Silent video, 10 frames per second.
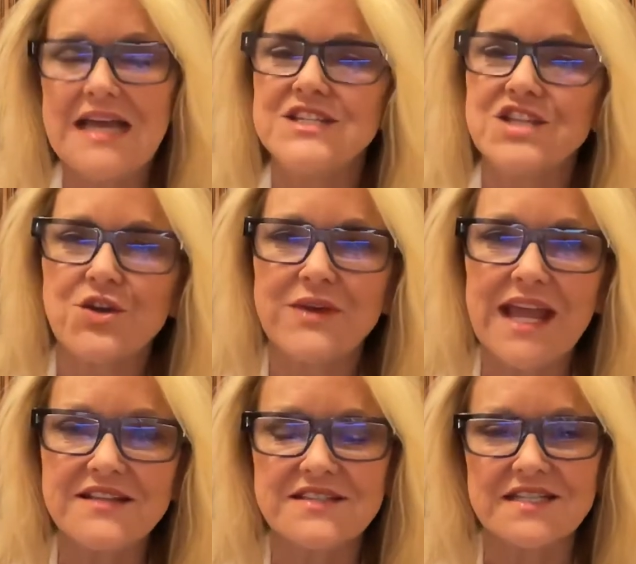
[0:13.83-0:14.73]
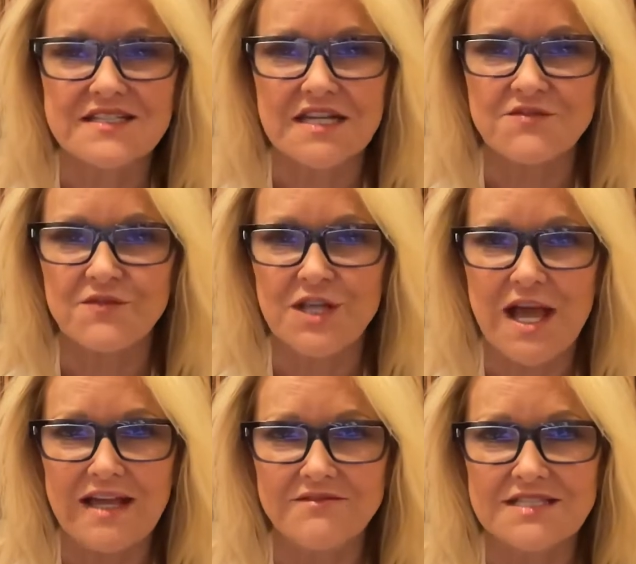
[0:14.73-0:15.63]
to create successful
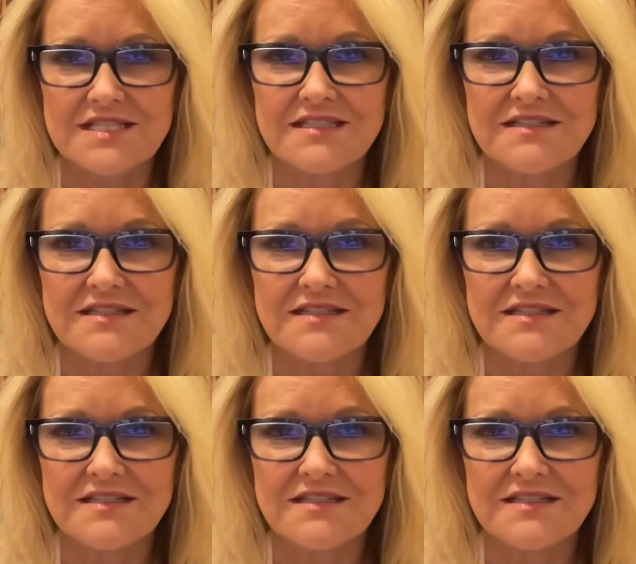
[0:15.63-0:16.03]
lives.